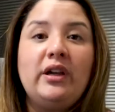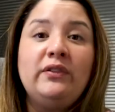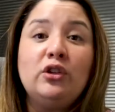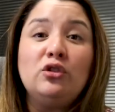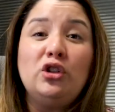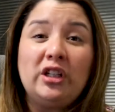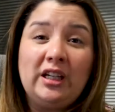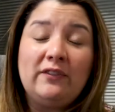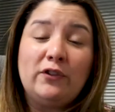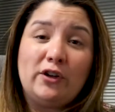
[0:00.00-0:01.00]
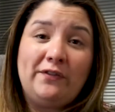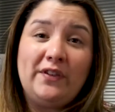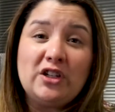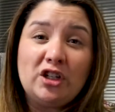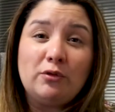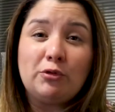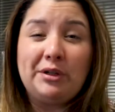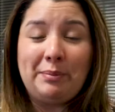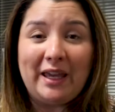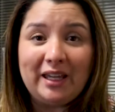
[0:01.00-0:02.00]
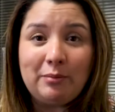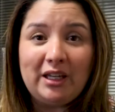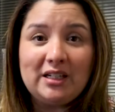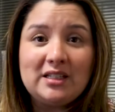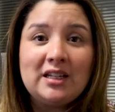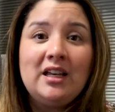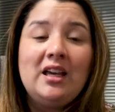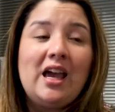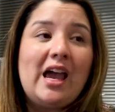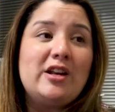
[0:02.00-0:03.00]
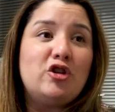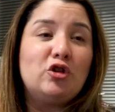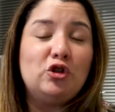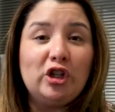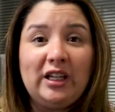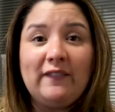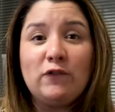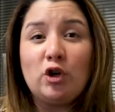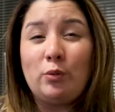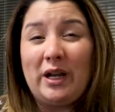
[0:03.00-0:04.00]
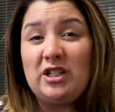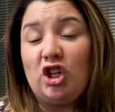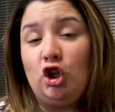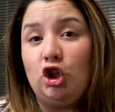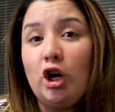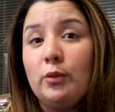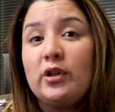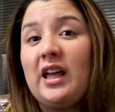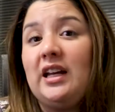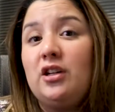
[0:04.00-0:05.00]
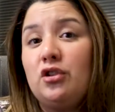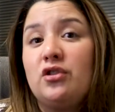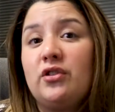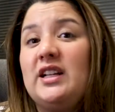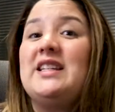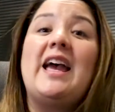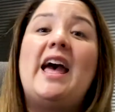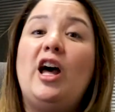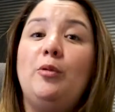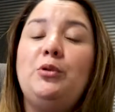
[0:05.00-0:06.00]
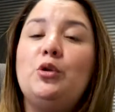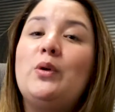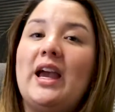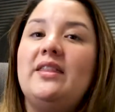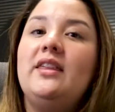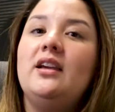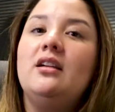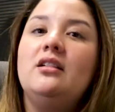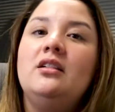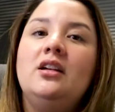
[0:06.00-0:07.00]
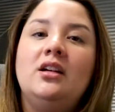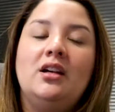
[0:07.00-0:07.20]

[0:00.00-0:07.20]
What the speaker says: if you're looking for efficient repayment and you're looking for a way to lower that interest rate to help you get there,